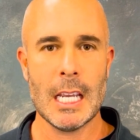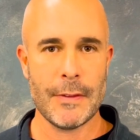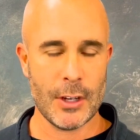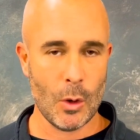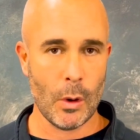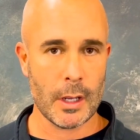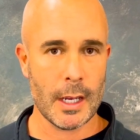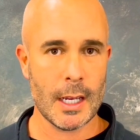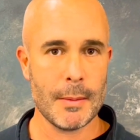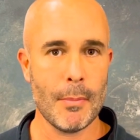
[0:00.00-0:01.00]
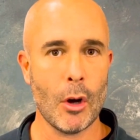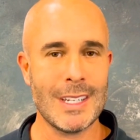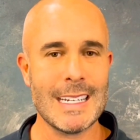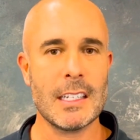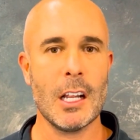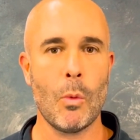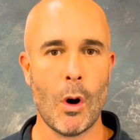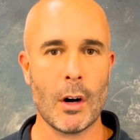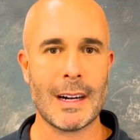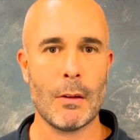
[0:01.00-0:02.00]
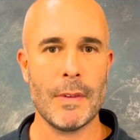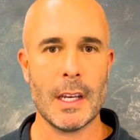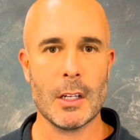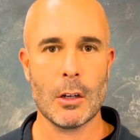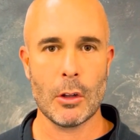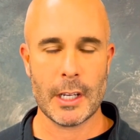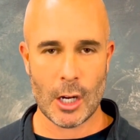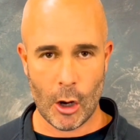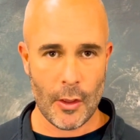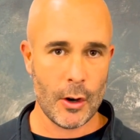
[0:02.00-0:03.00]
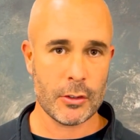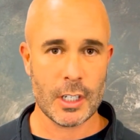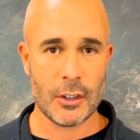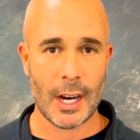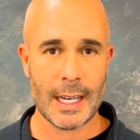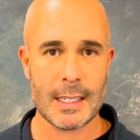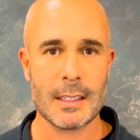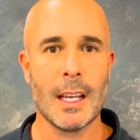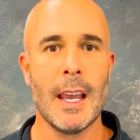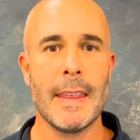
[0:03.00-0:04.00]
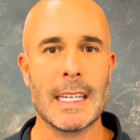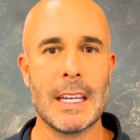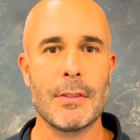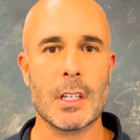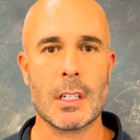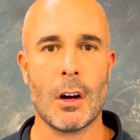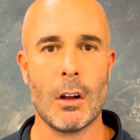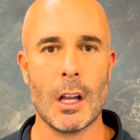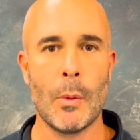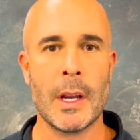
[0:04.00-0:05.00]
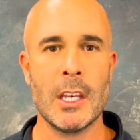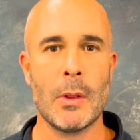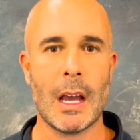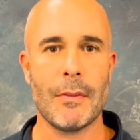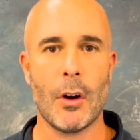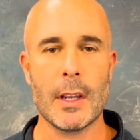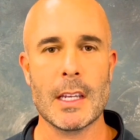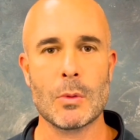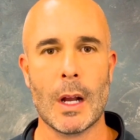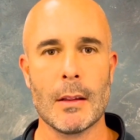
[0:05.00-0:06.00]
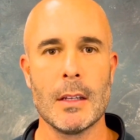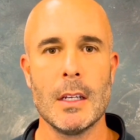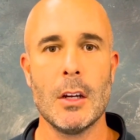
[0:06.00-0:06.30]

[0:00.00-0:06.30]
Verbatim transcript: If you do want a more detailed walk around video looking at all the nooks and crannies, then give us a call and we can do that for you as well.